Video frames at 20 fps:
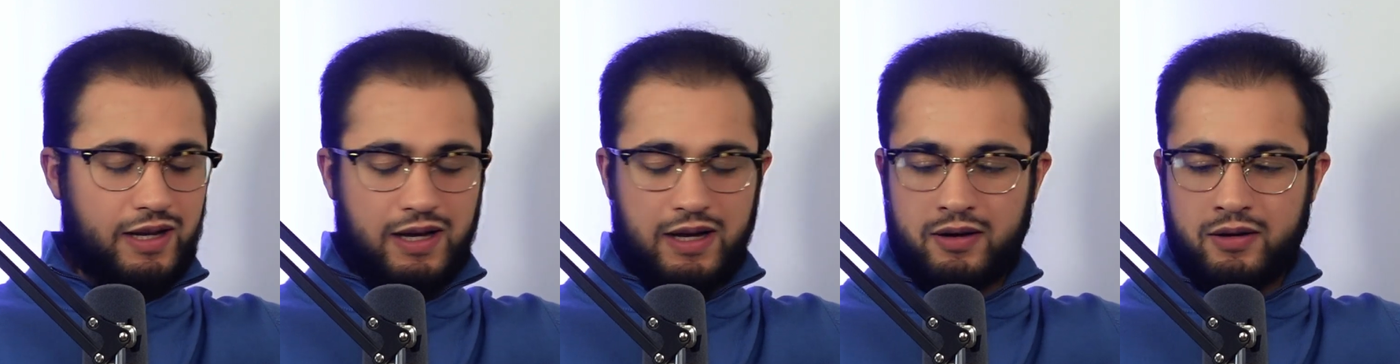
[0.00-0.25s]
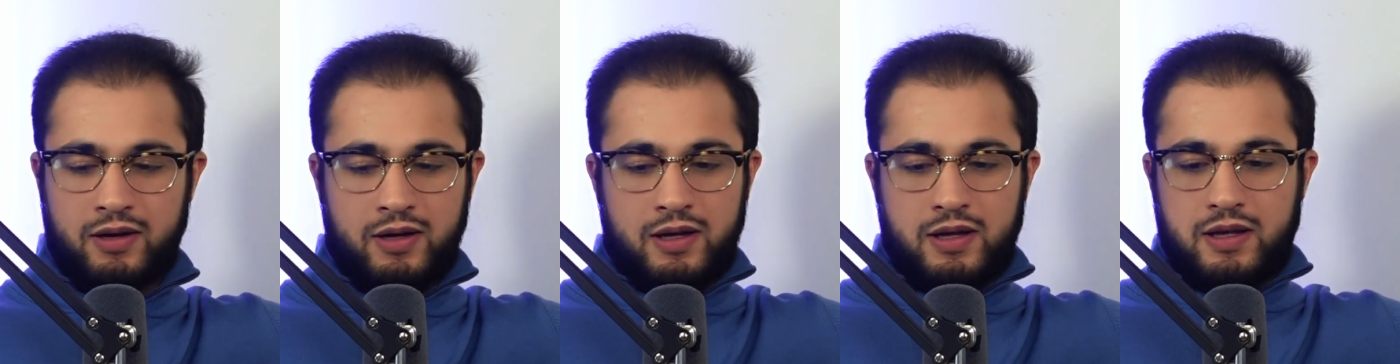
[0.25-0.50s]
now.
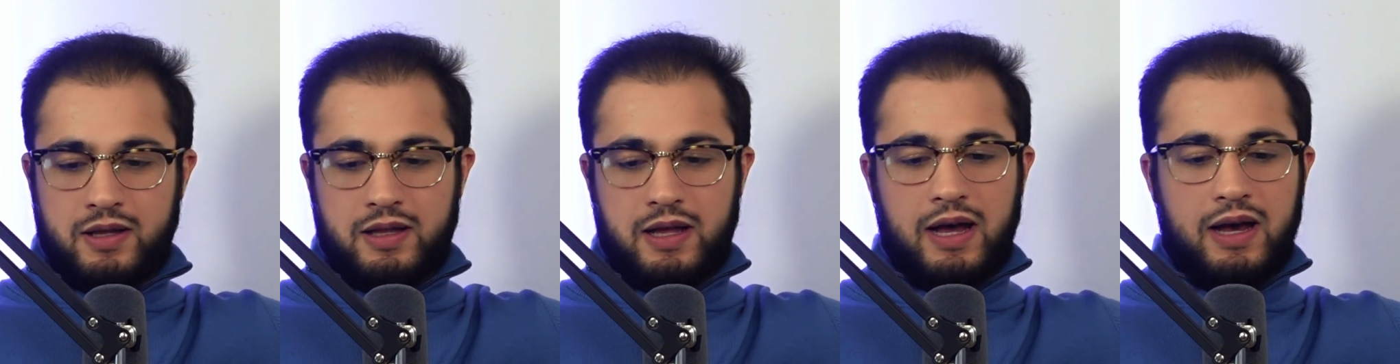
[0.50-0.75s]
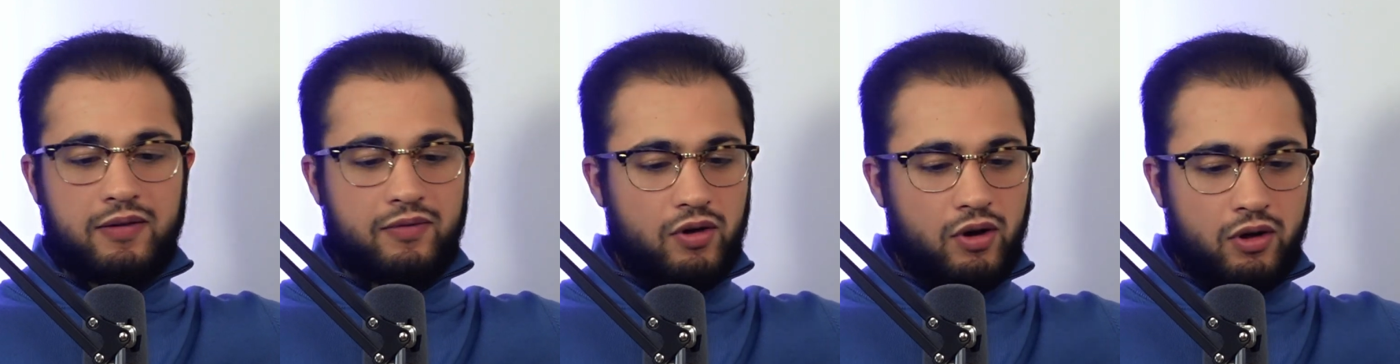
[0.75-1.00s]
They
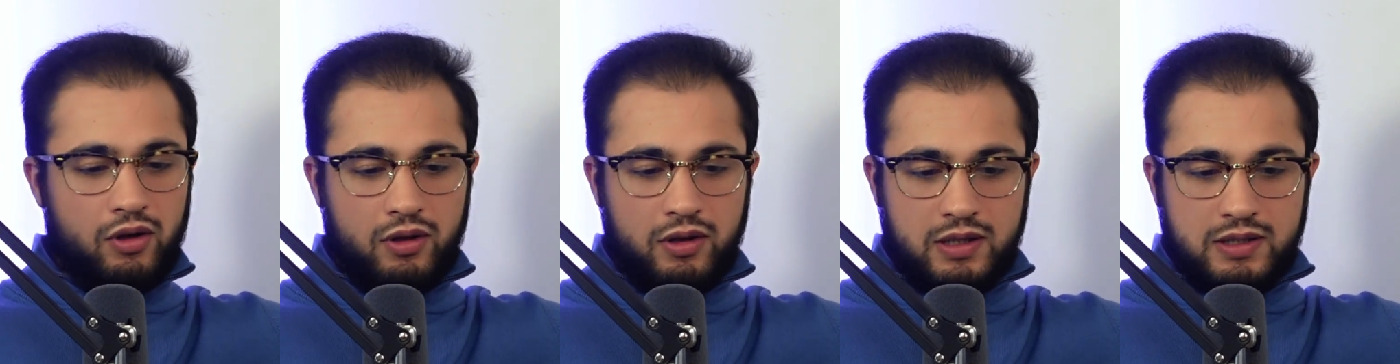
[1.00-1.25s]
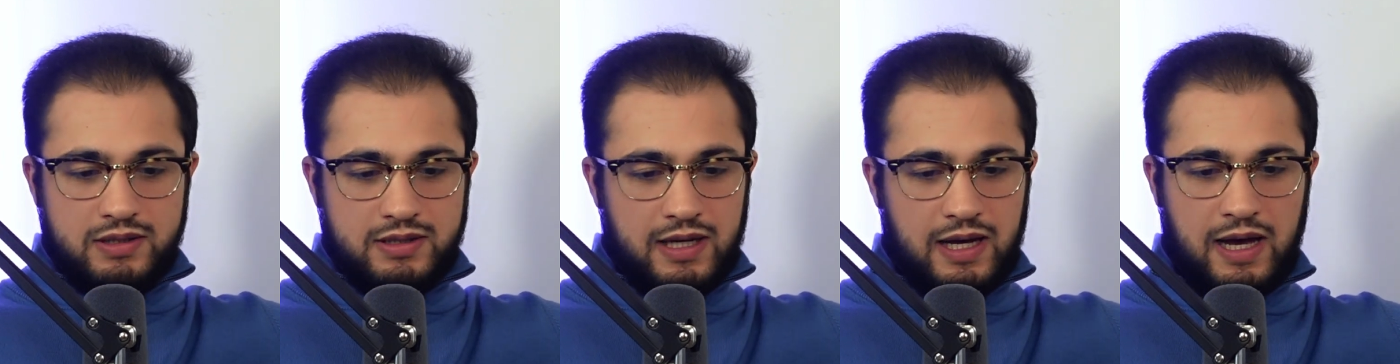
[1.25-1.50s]
have all the
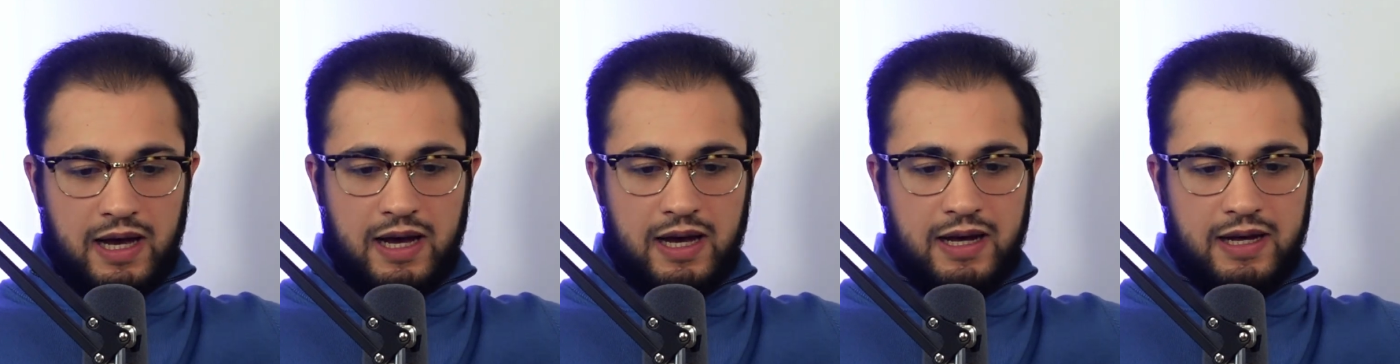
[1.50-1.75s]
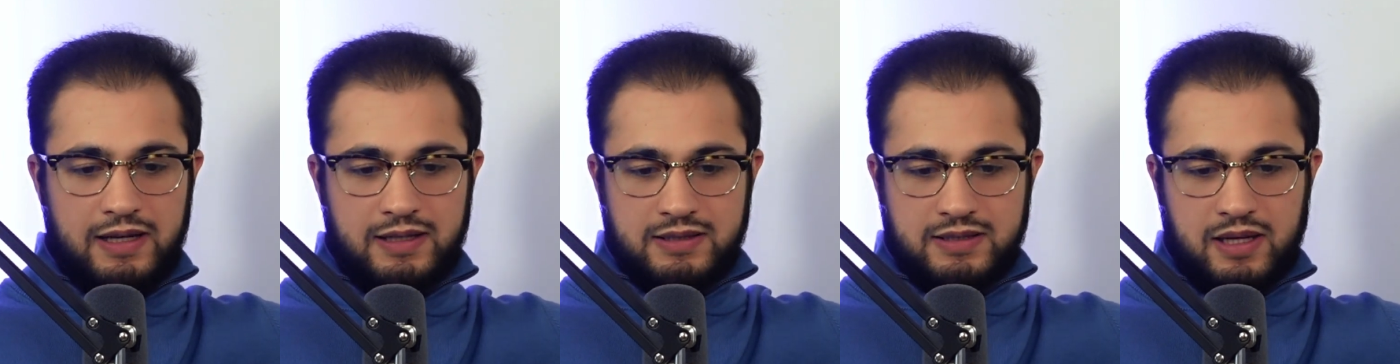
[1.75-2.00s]

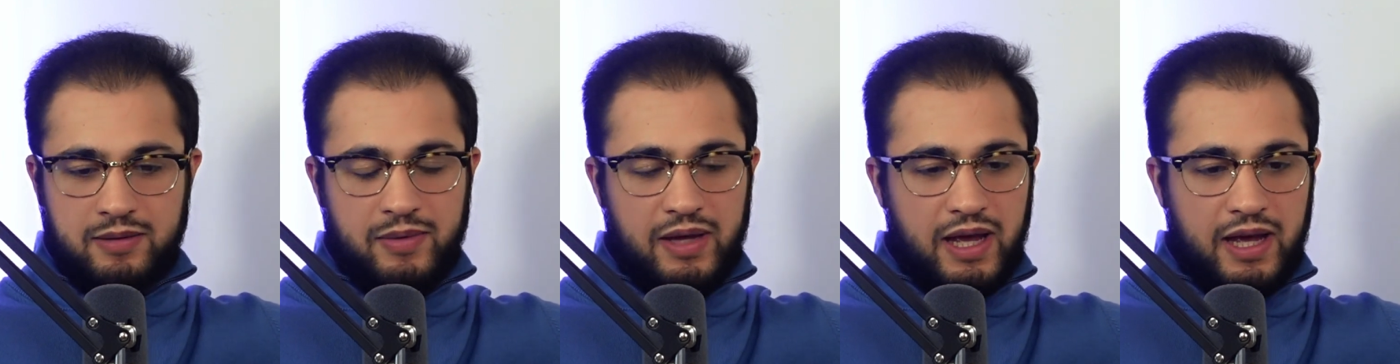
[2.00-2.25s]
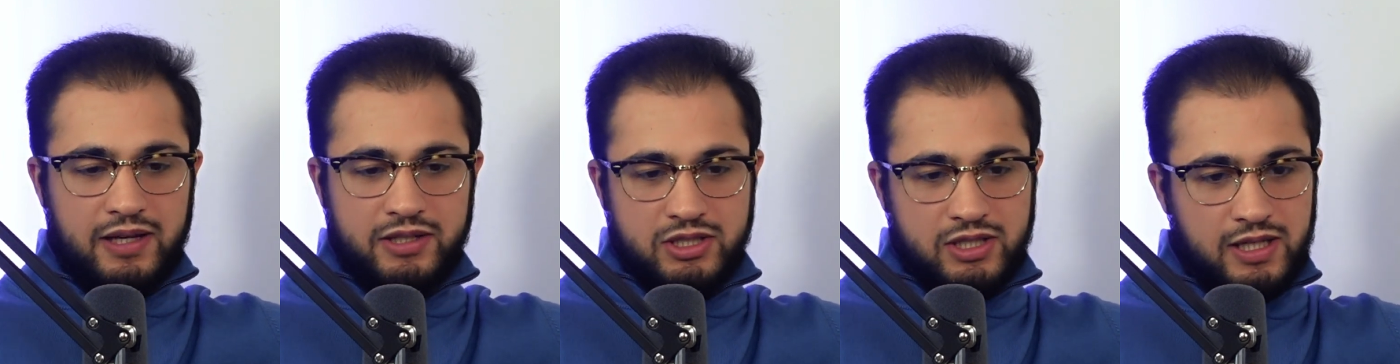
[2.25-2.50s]
ties. I mean,
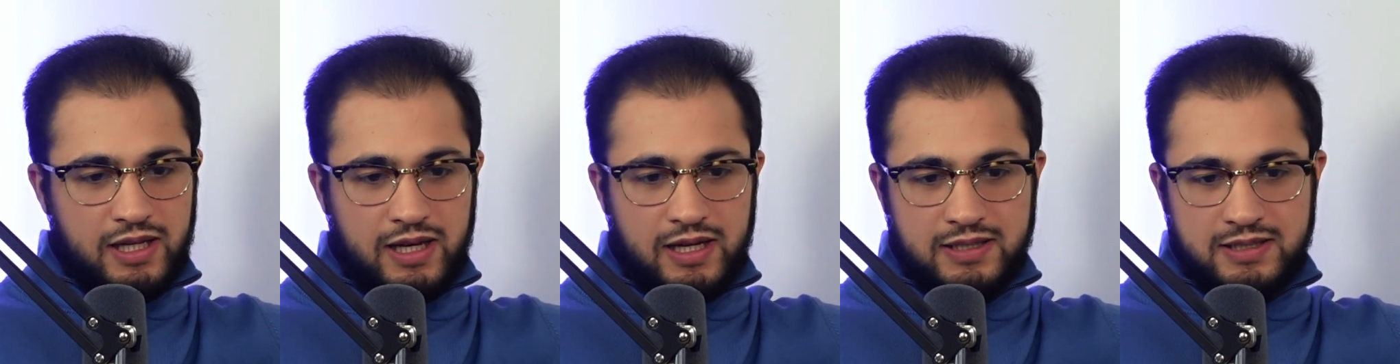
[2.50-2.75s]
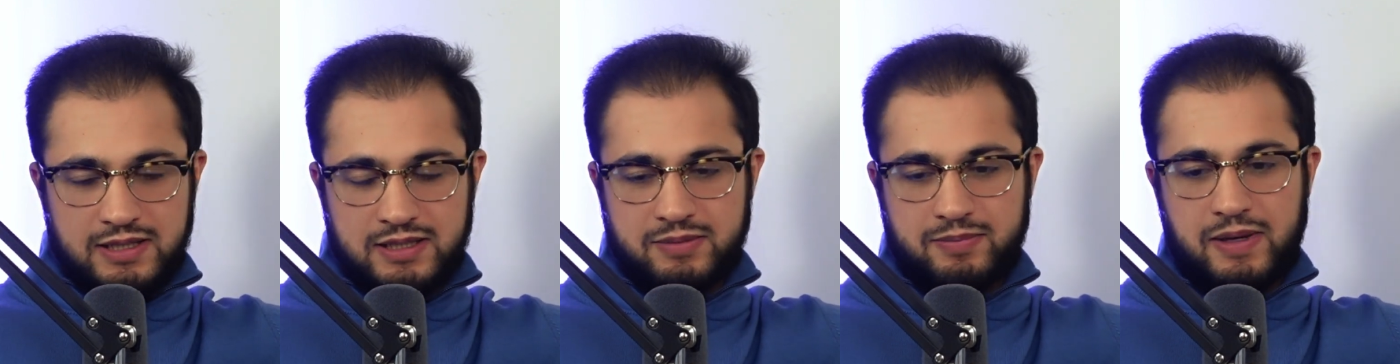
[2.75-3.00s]

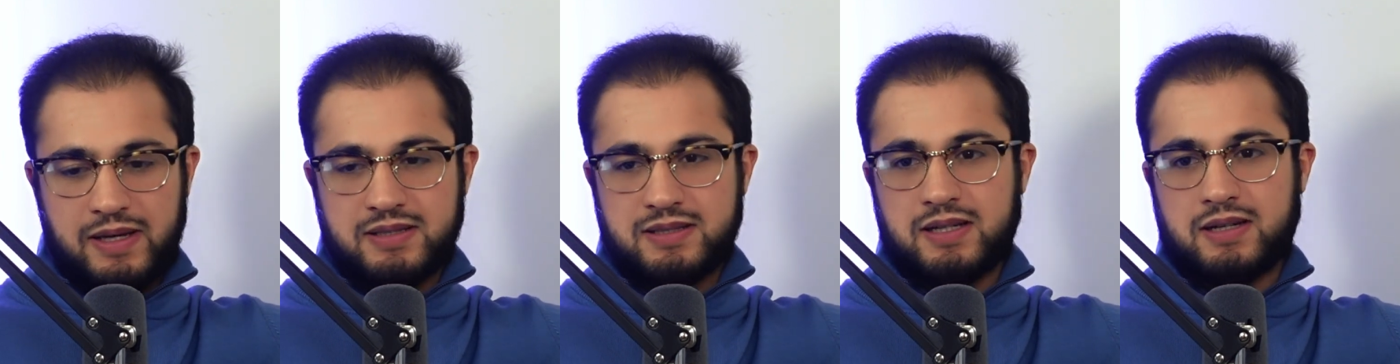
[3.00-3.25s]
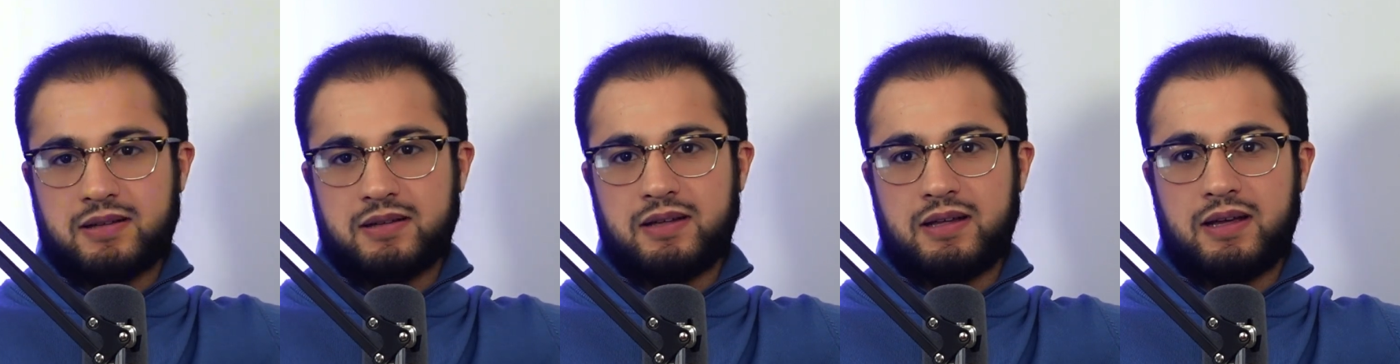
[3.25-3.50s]
HCS is
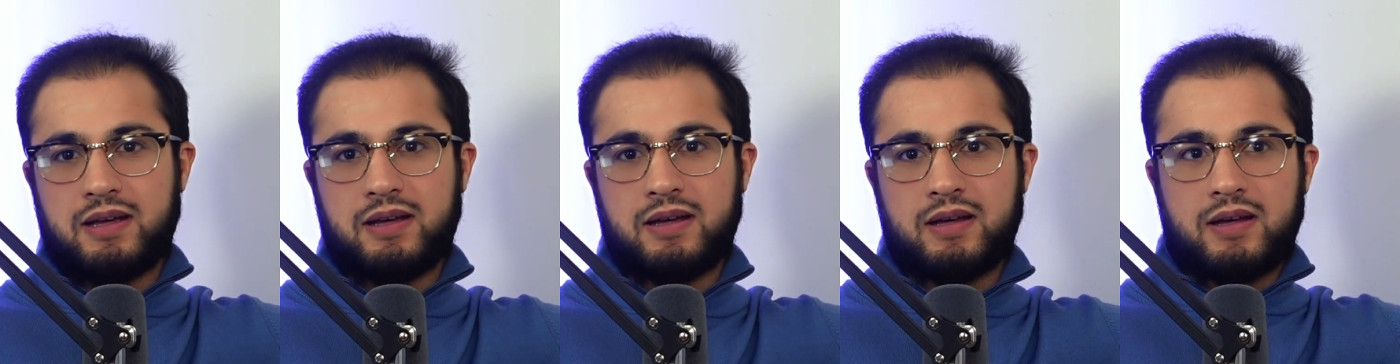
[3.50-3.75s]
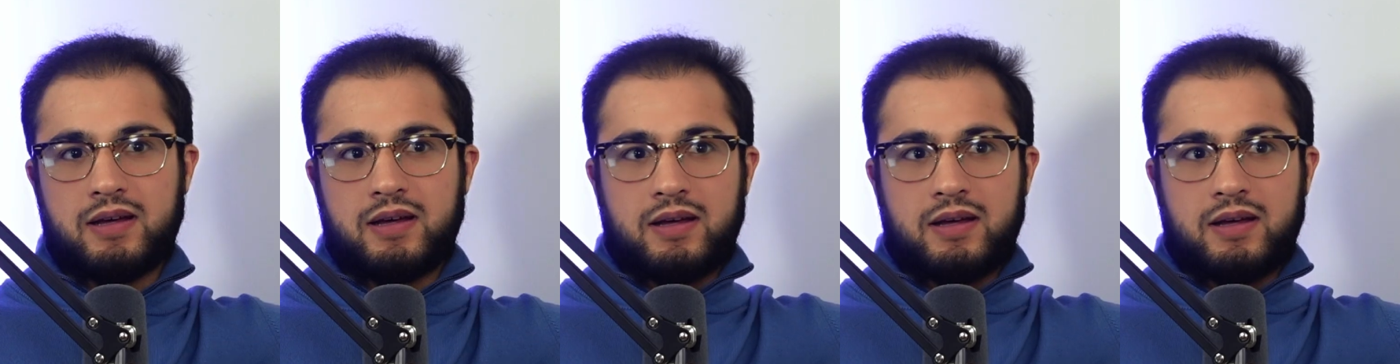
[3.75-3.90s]
basically,